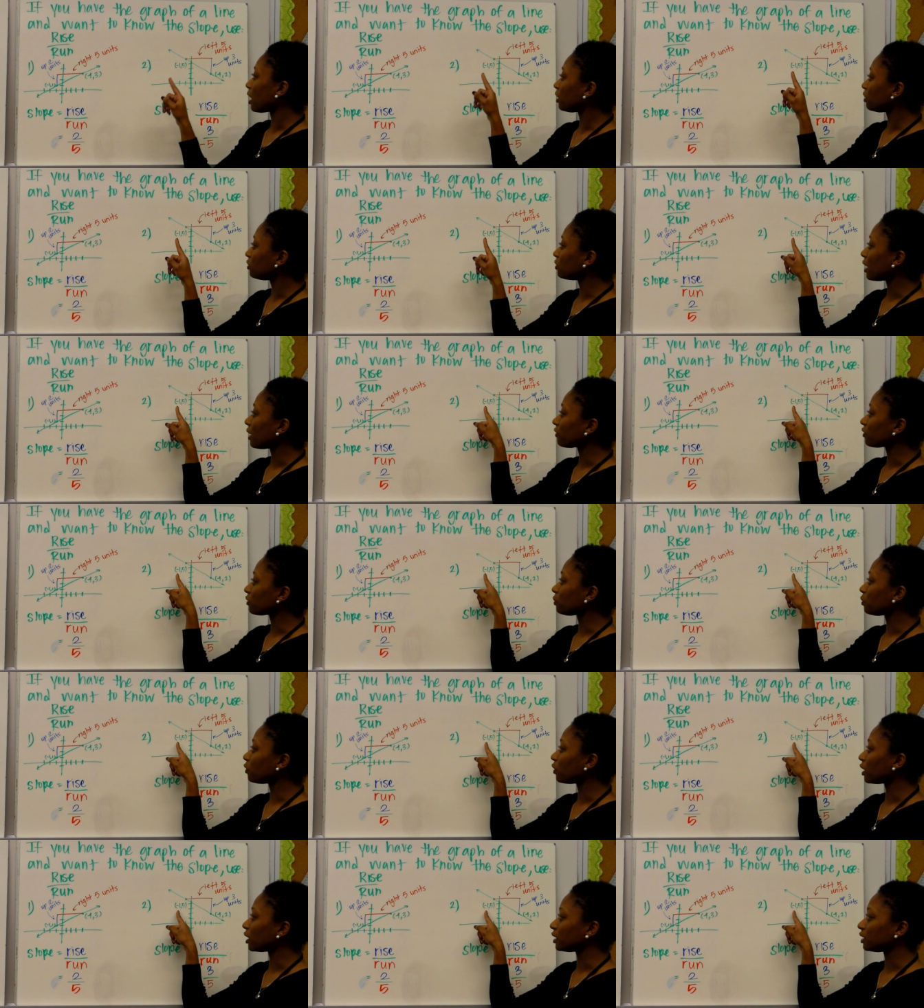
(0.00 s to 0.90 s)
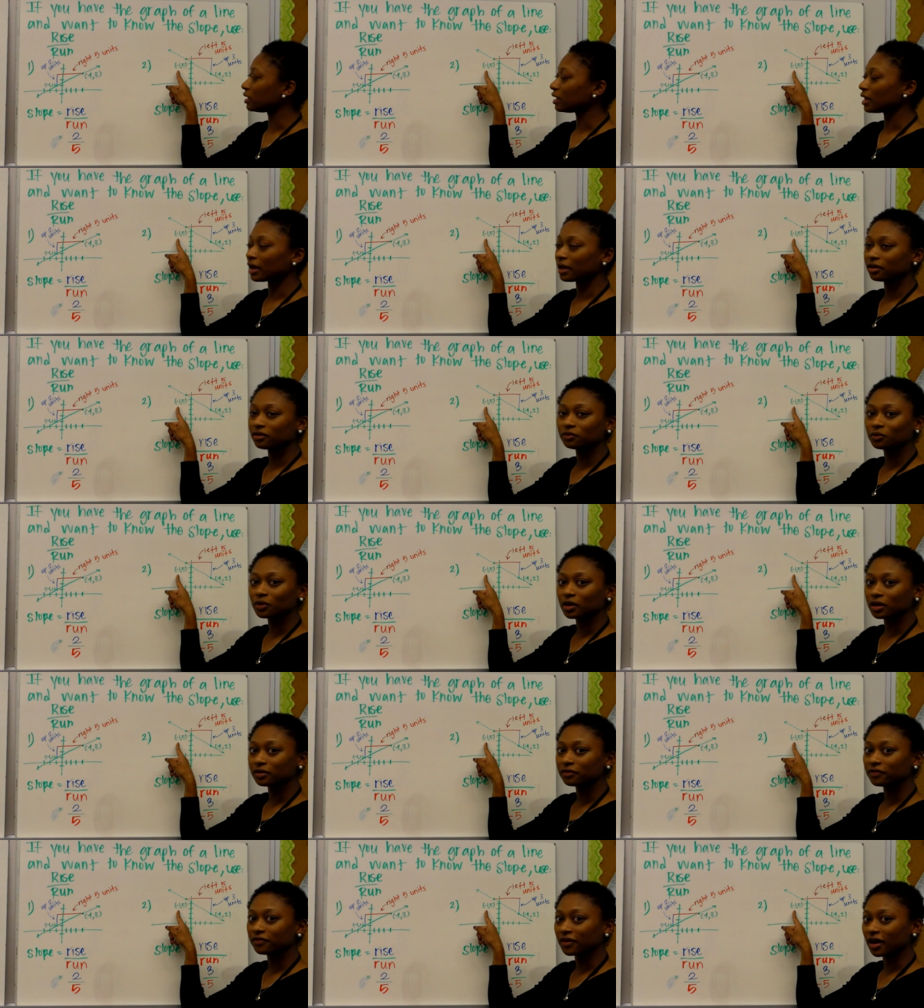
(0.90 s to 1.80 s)
and you have the point negative
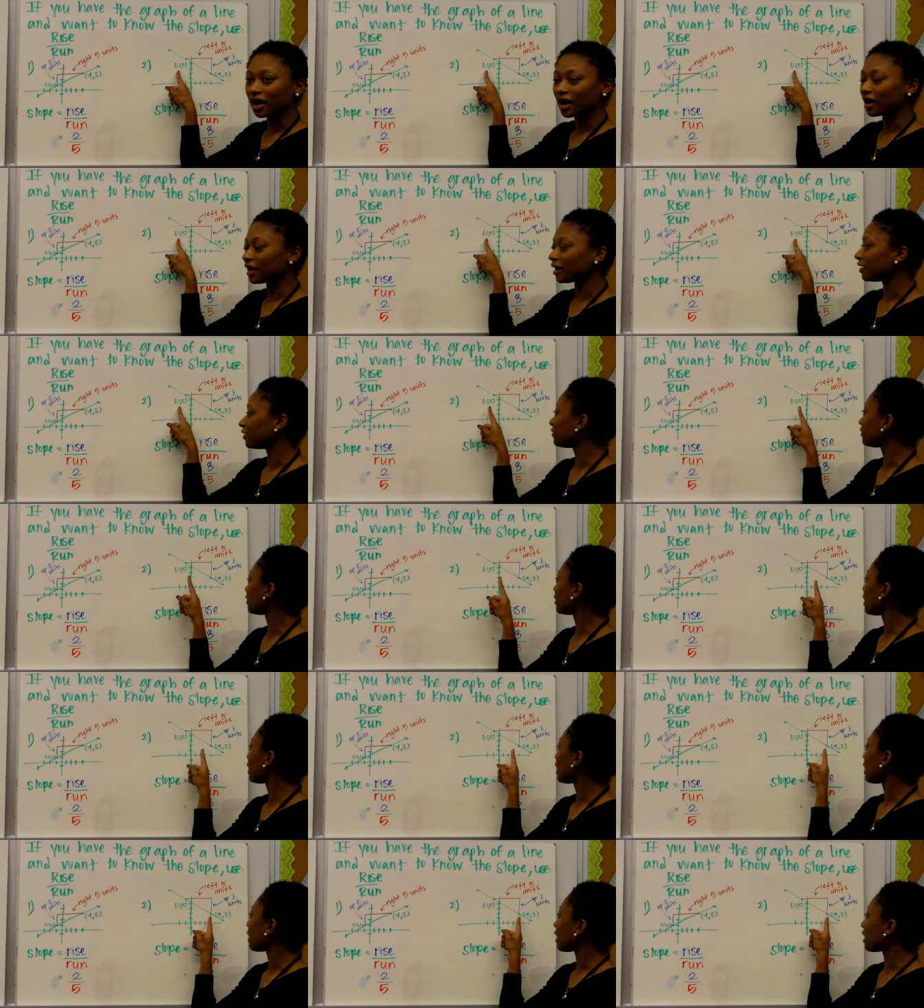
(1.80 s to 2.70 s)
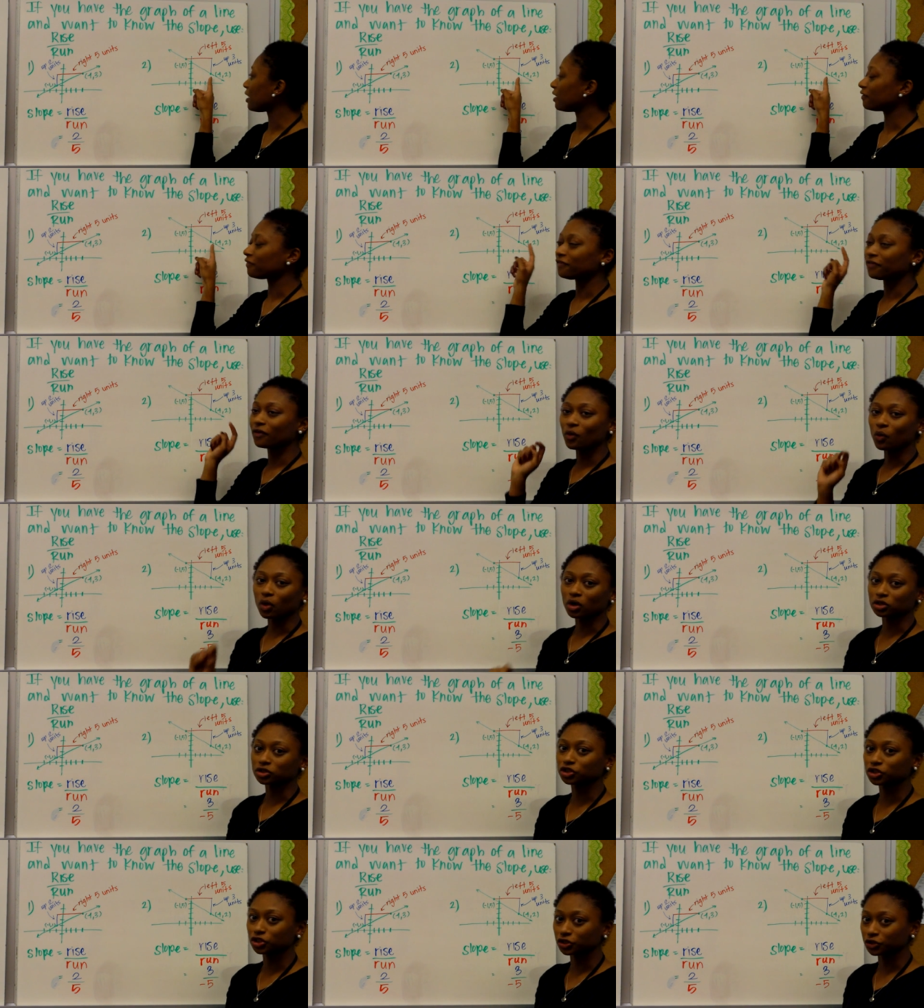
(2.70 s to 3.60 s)
1, 5, and
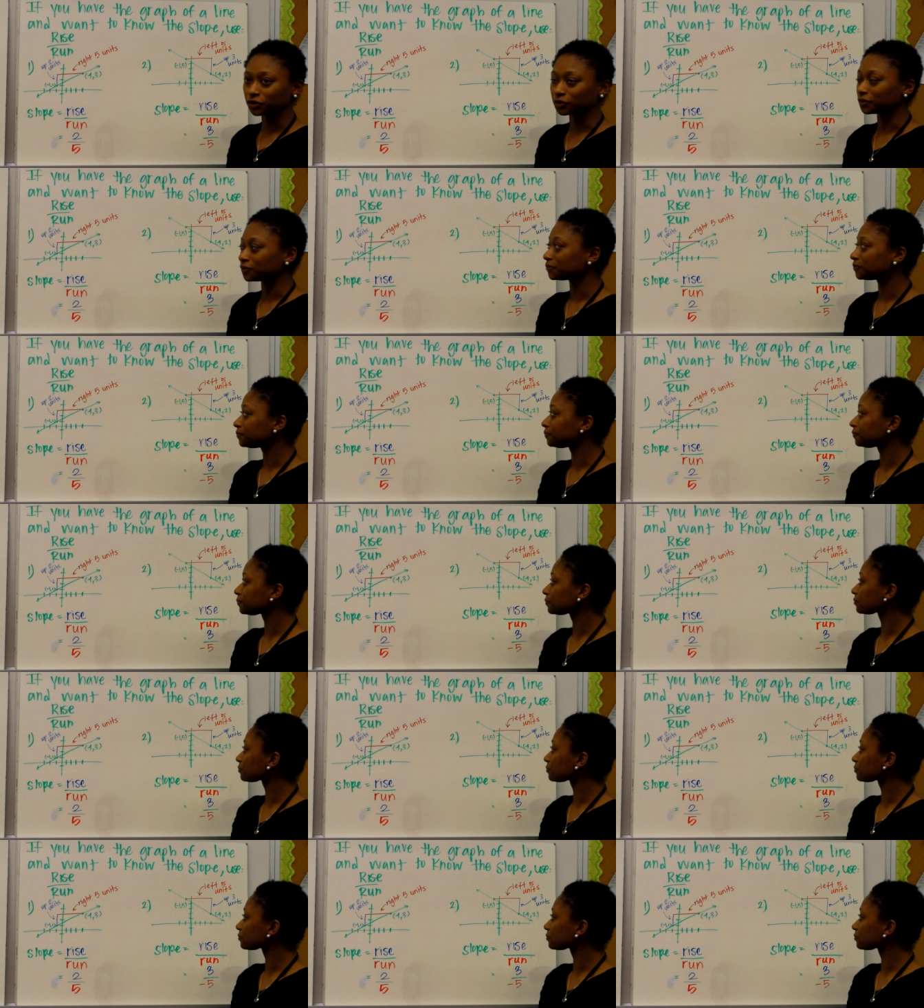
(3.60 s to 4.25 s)
4, 2.